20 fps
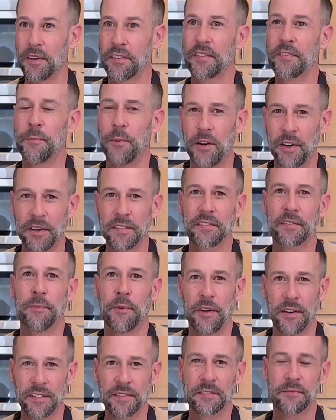Awesome,
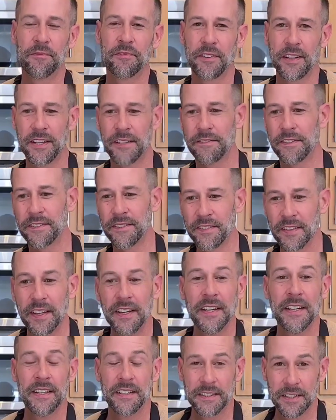awesome, awesome
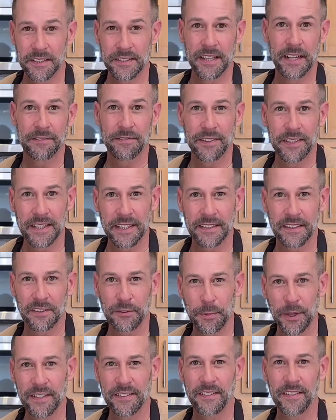flavors. They're definitely
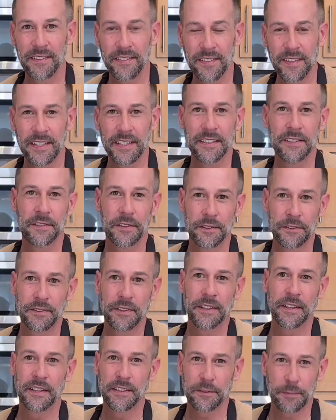on the spicy side,
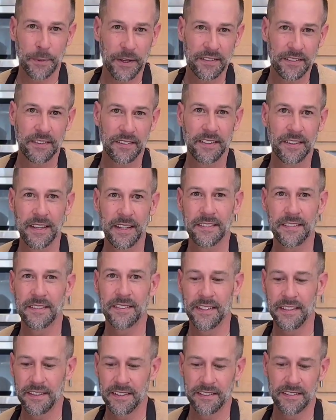so if you like spicy
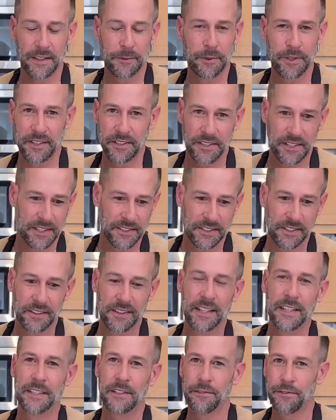quesadillas, I wouldn't
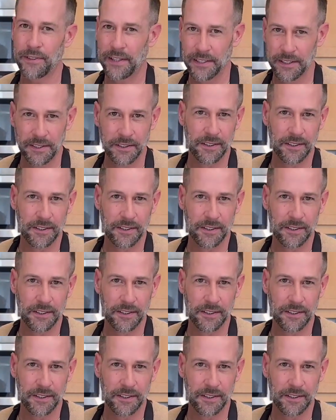change a thing.